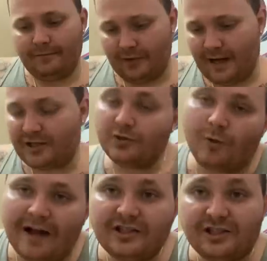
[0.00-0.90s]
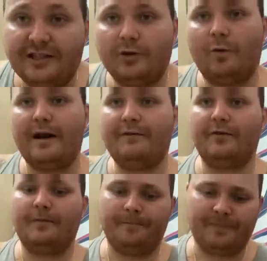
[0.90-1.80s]
You got your white sheet or
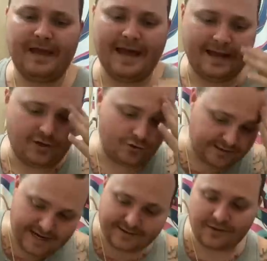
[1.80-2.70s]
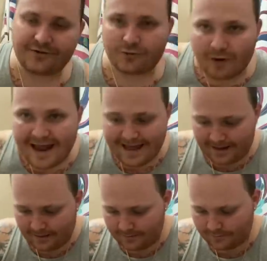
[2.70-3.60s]
whatever, and you take the
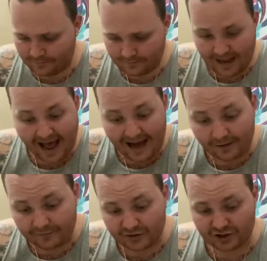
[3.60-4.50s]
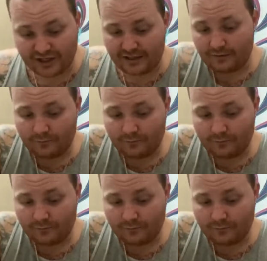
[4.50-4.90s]
thread out of the sheet.